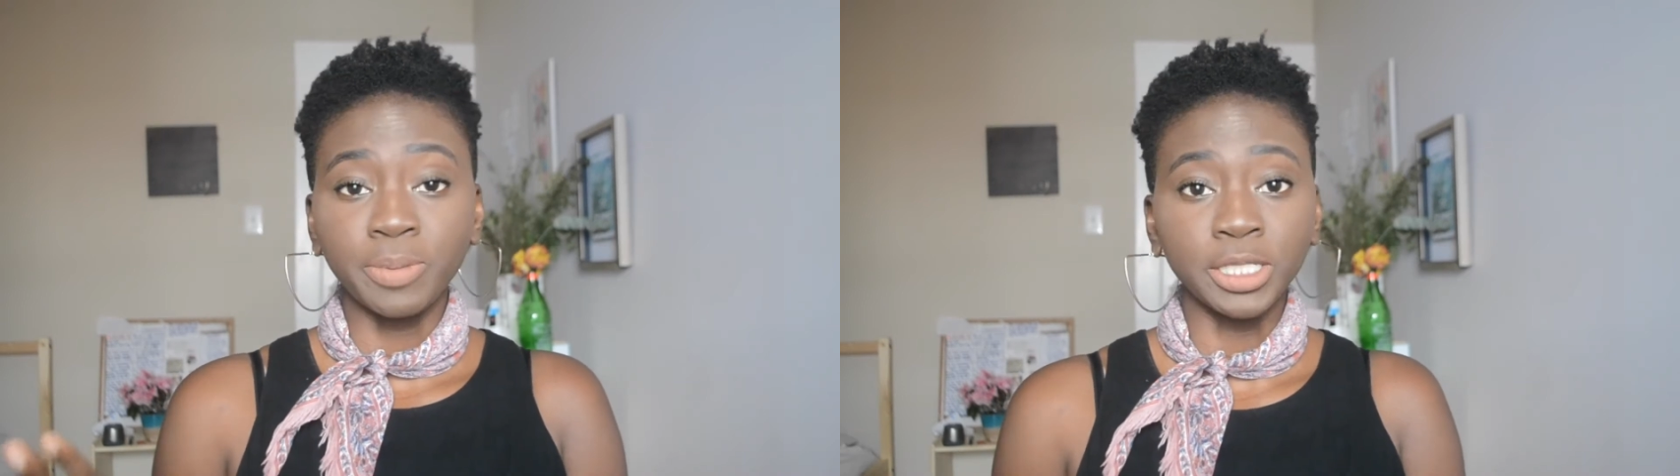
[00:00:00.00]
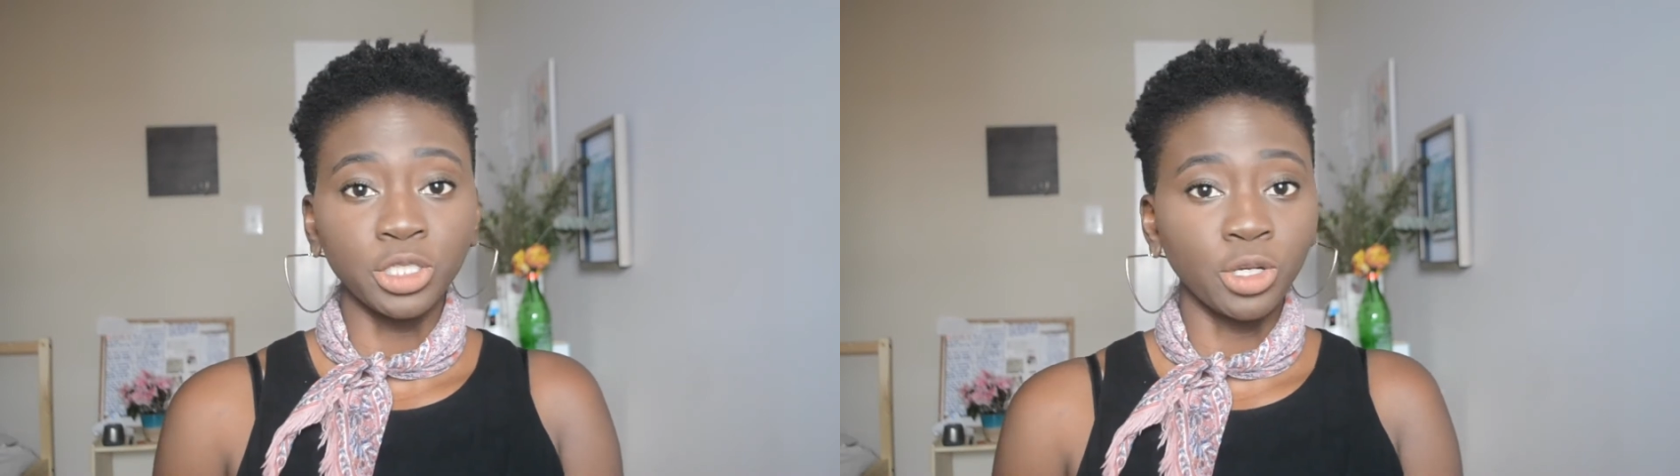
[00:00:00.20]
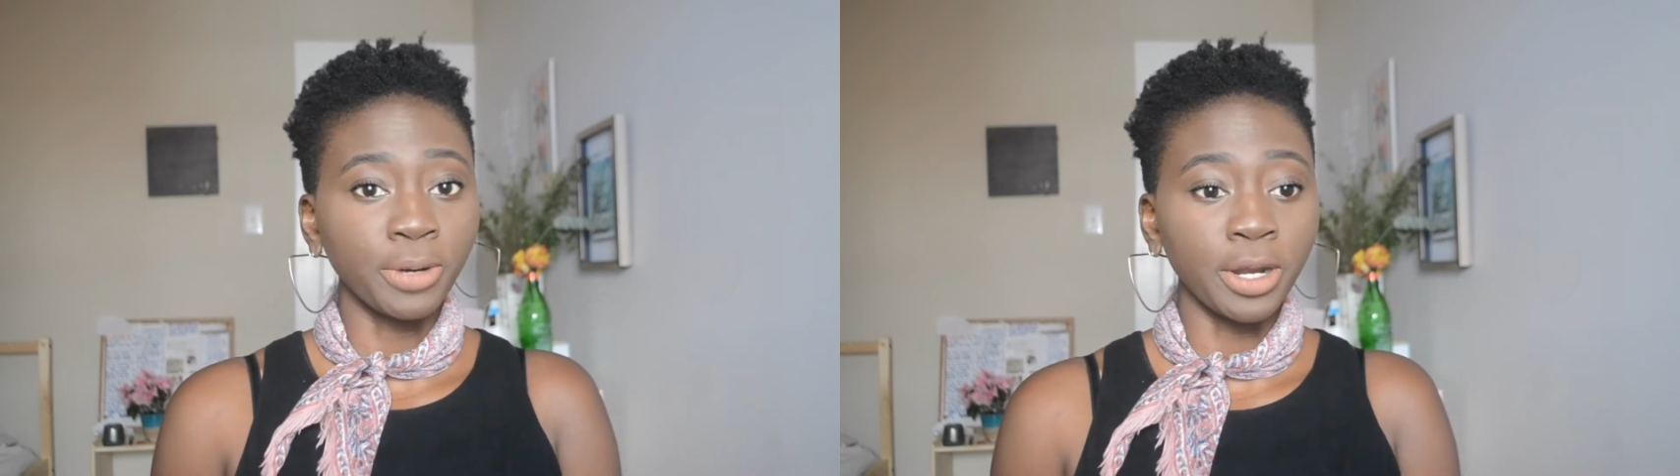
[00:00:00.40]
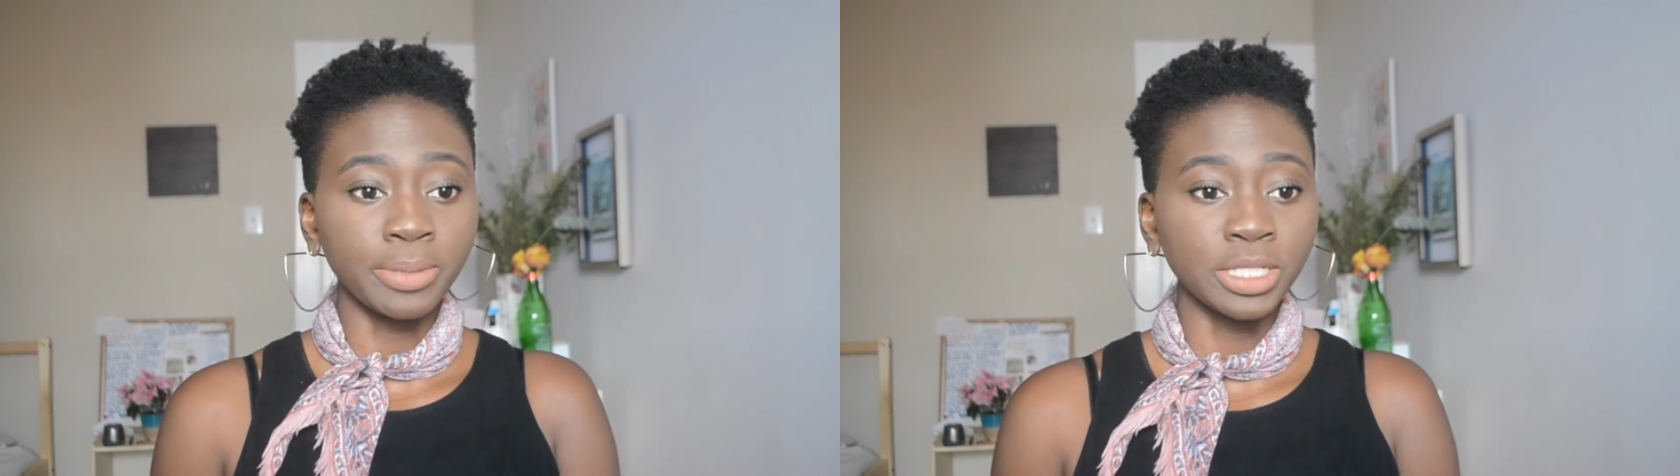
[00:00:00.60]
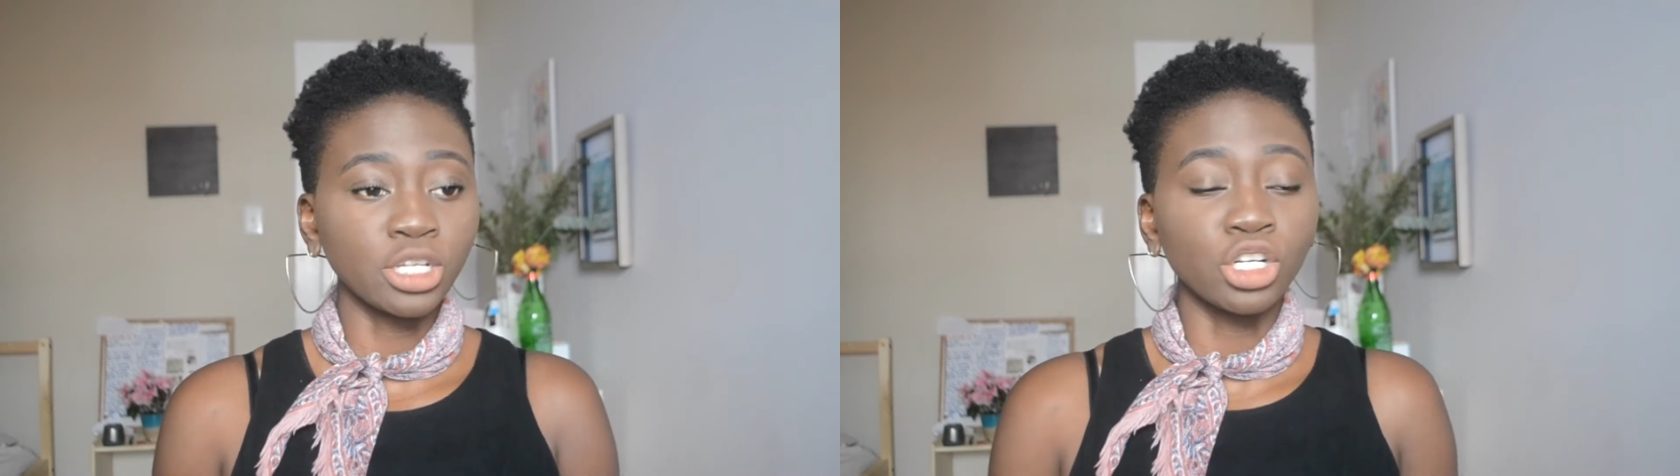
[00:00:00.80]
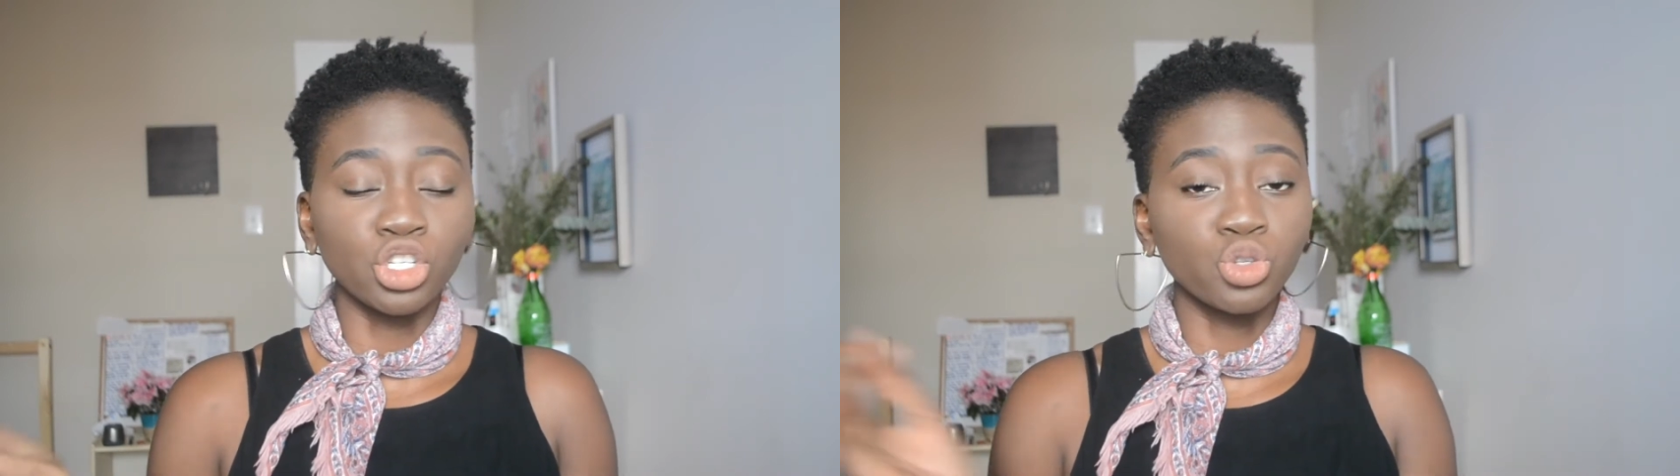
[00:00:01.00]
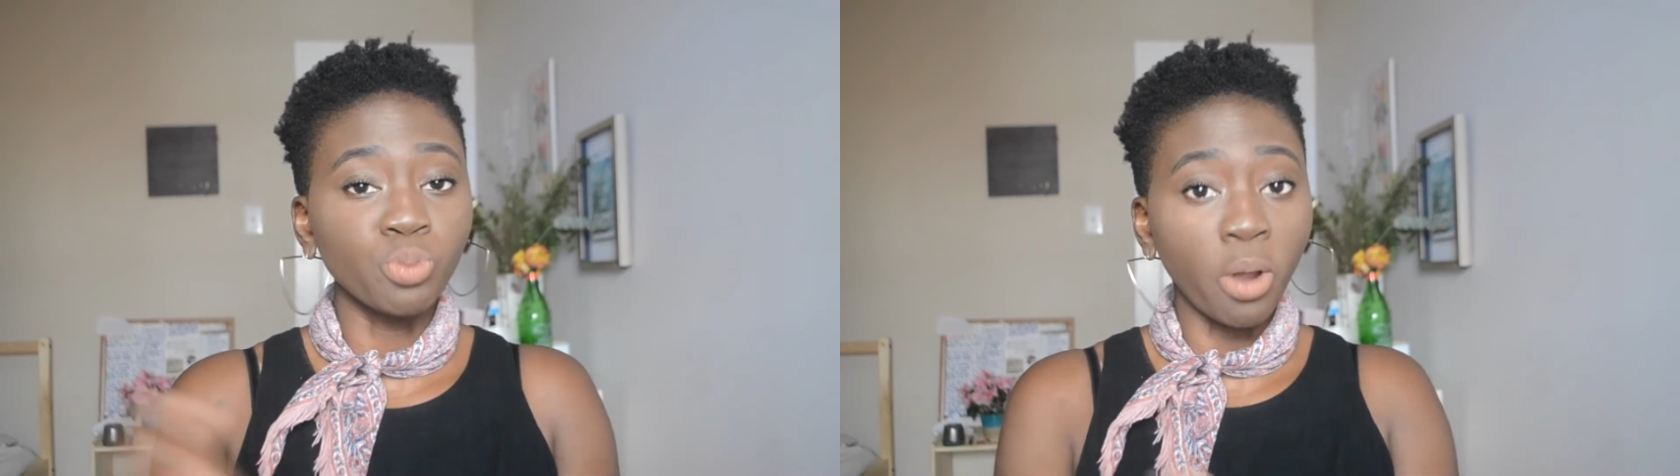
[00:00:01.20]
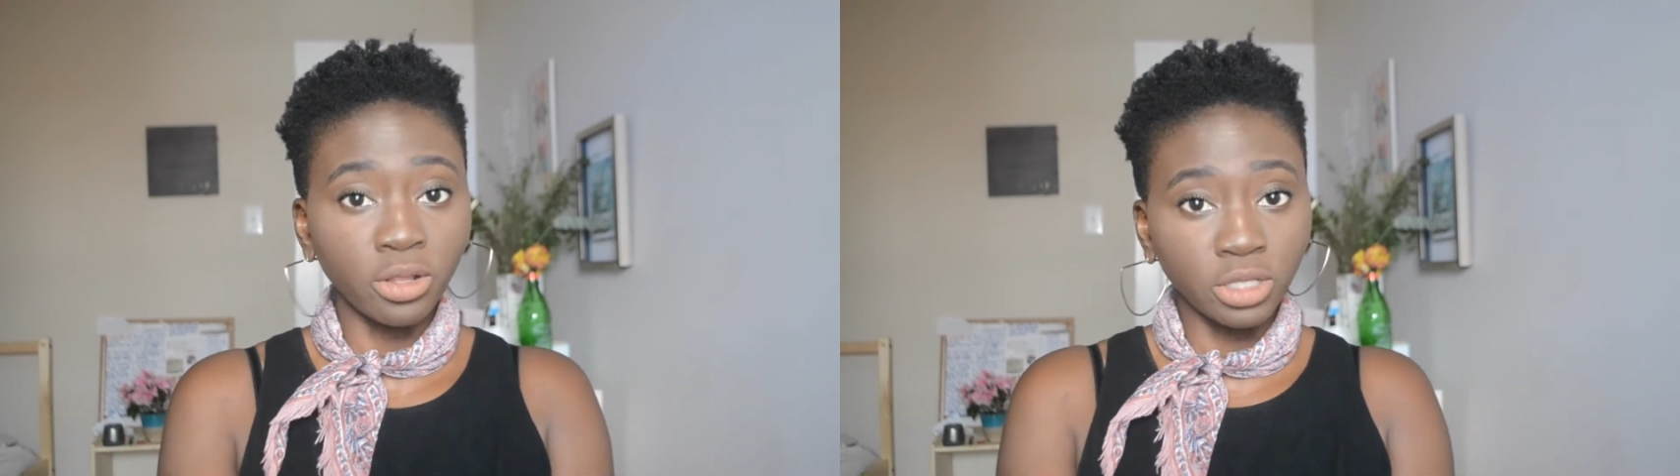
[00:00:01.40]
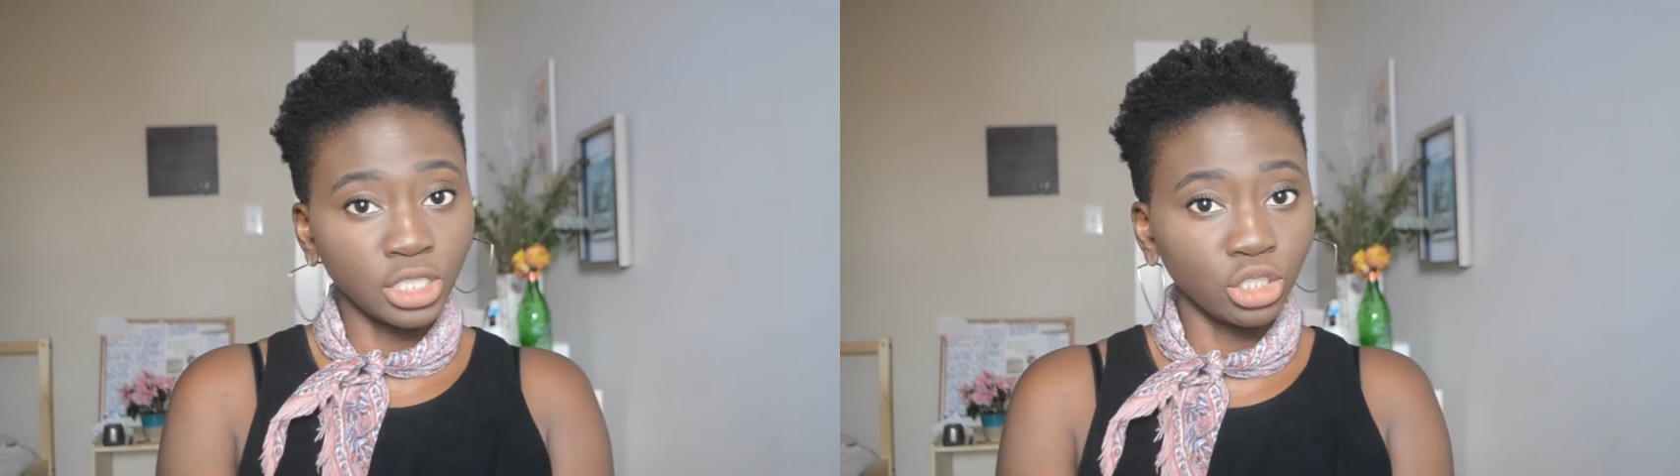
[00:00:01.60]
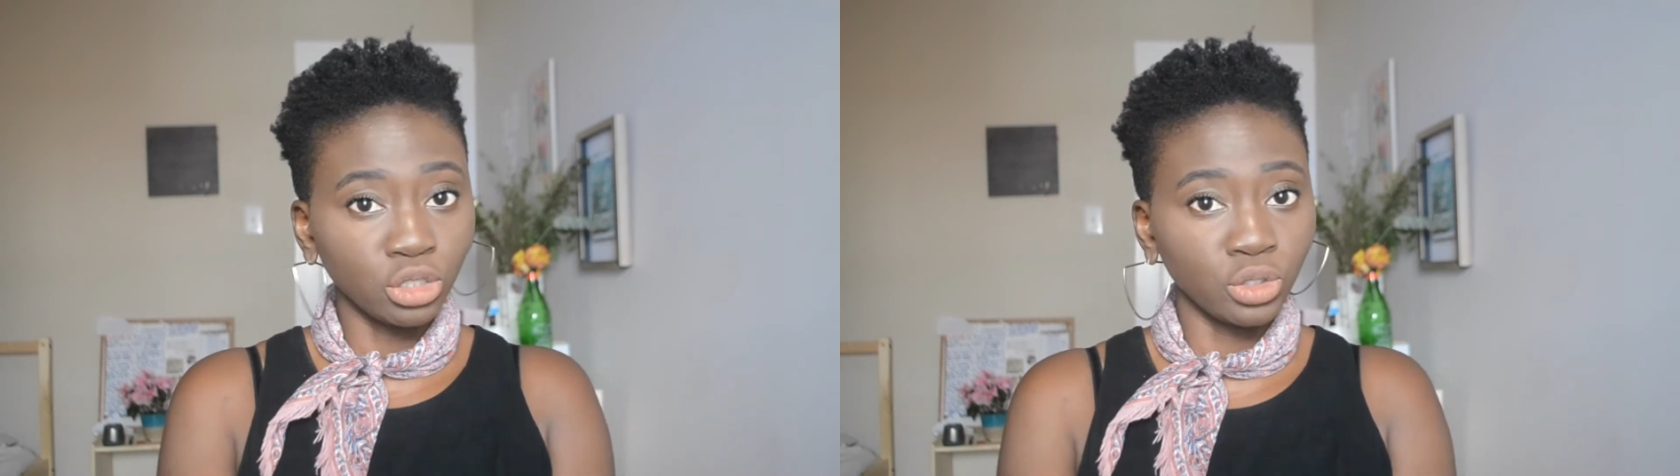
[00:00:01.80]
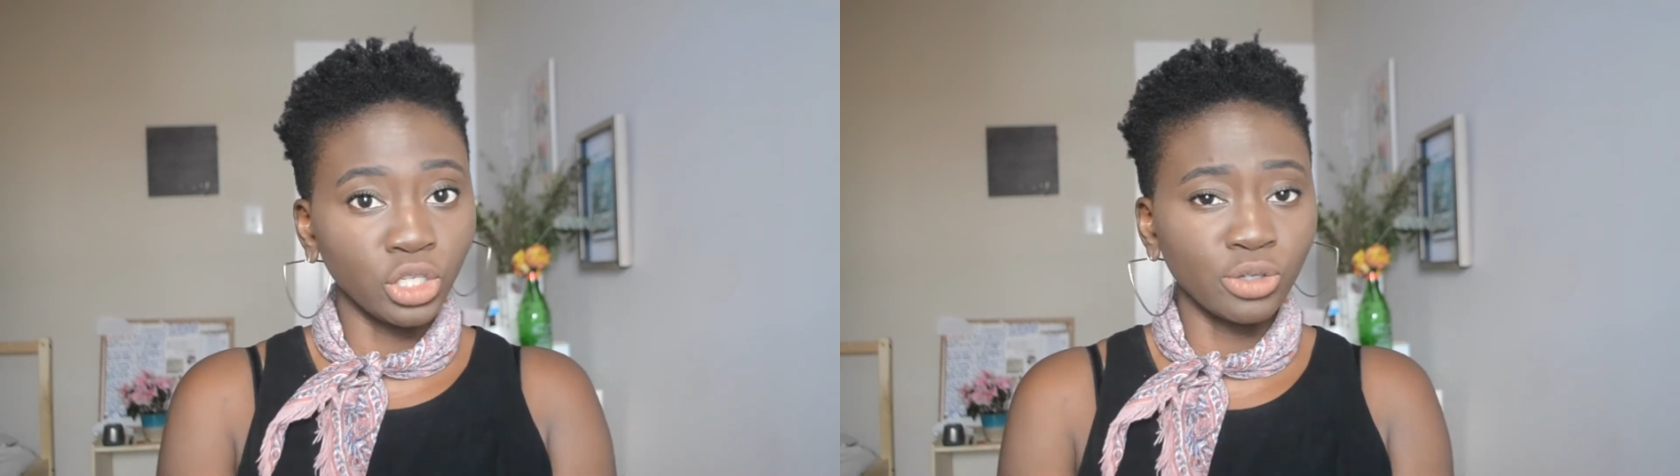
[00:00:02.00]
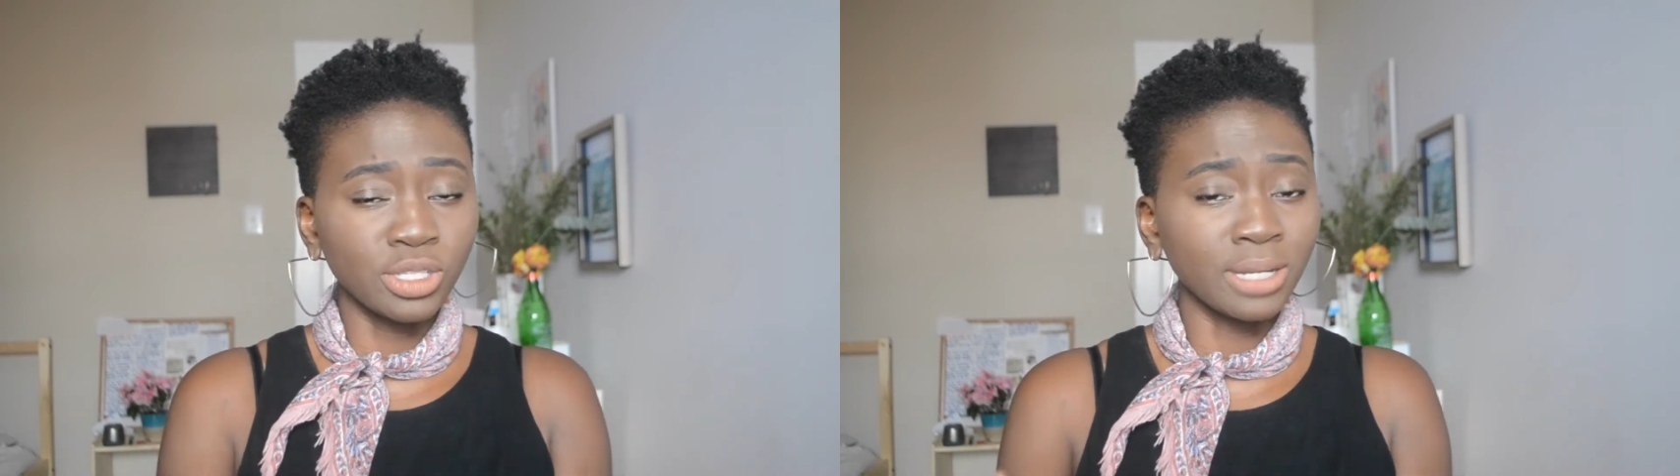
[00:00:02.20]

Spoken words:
Bachelor apartments are smaller than studios.